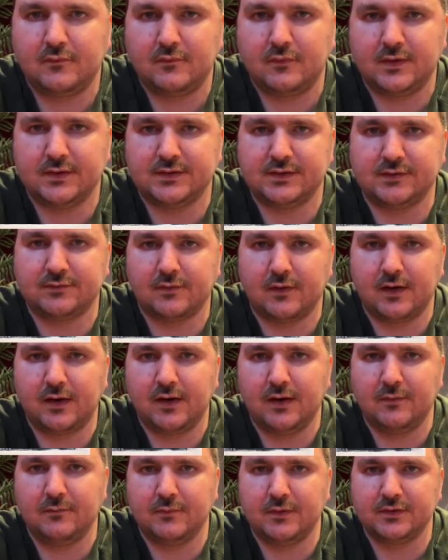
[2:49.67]
This is Ryan
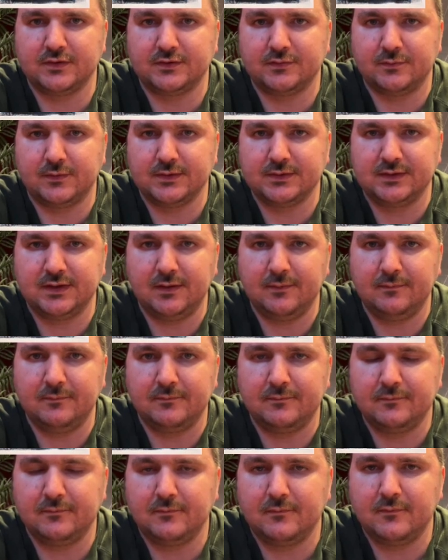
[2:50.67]
Cameron, Words of Wisdom.
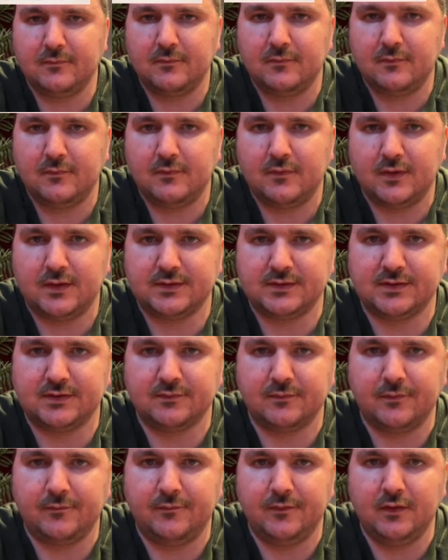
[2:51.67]
This is the
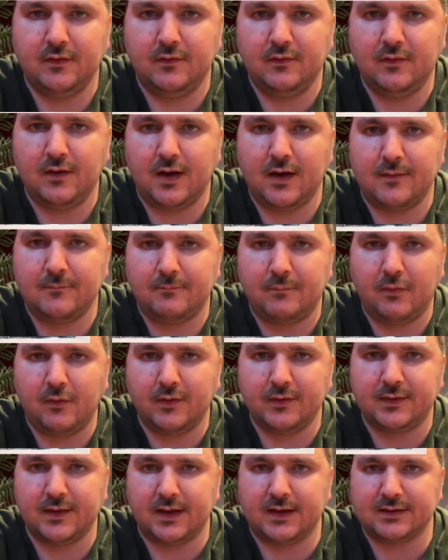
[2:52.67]
review on Poor
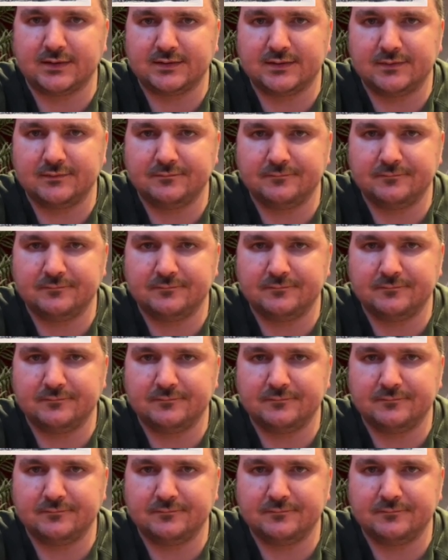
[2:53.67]
Things.